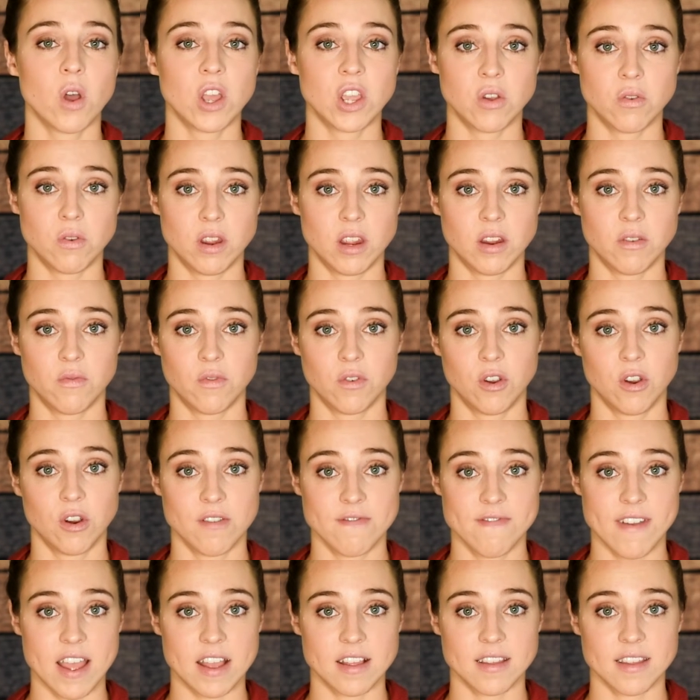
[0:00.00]
what you need for your
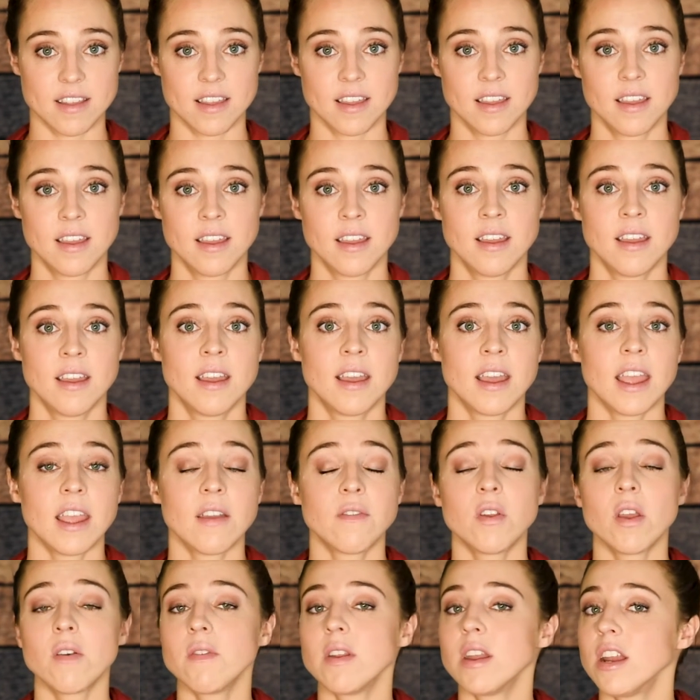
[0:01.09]
event. If
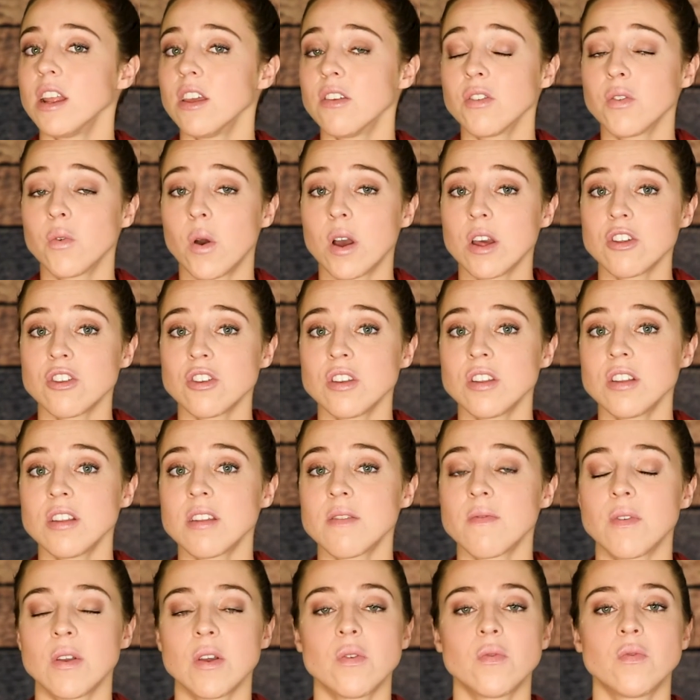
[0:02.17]
you have any other questions,
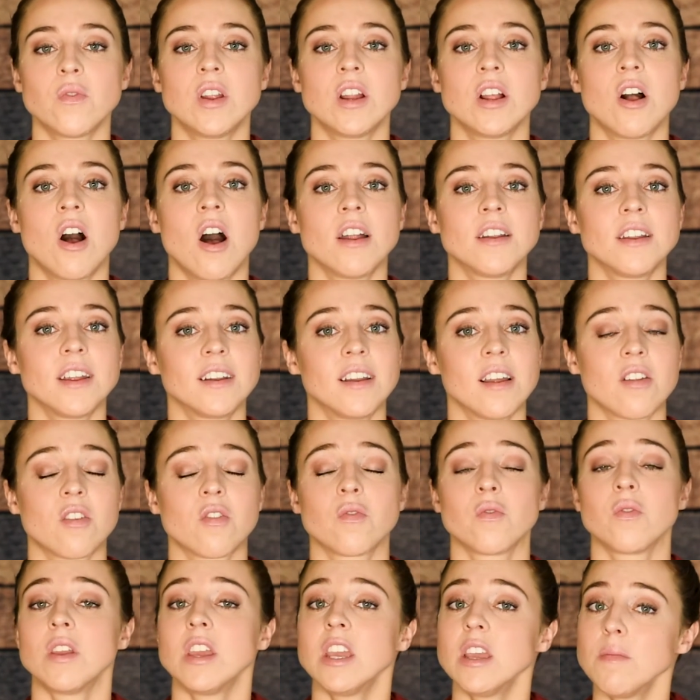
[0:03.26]
feel free to contact us
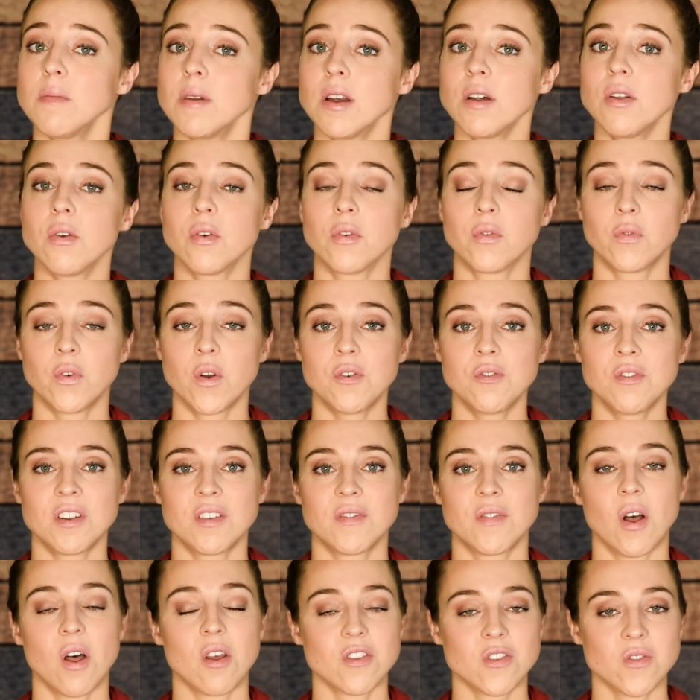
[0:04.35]
through email or phone, and I've
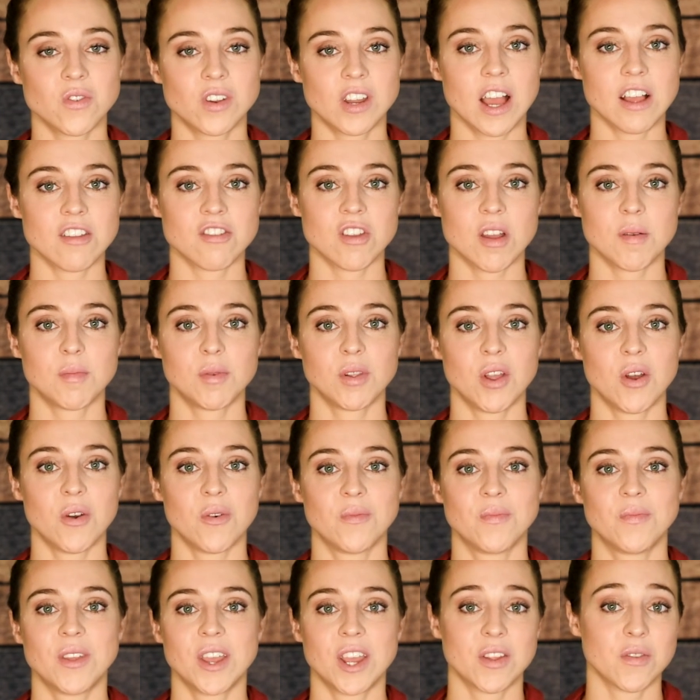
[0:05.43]
also attached that below.
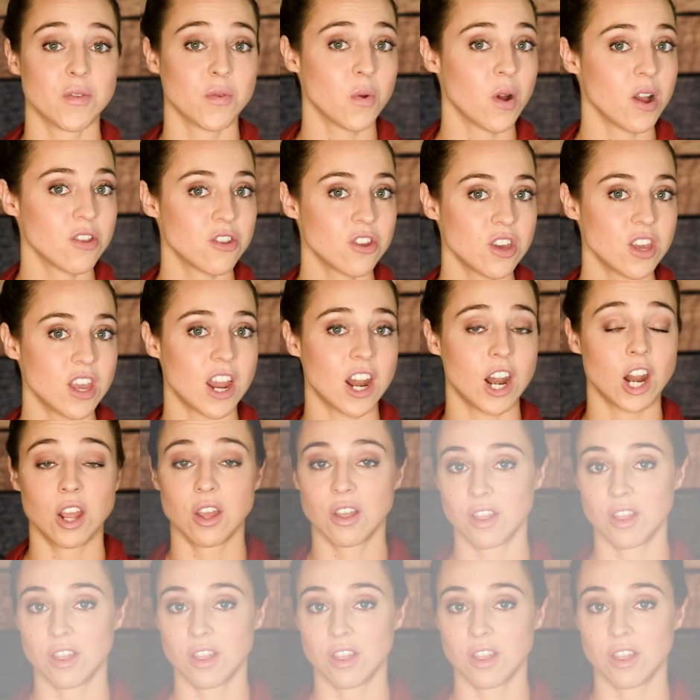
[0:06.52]
Thanks for watching and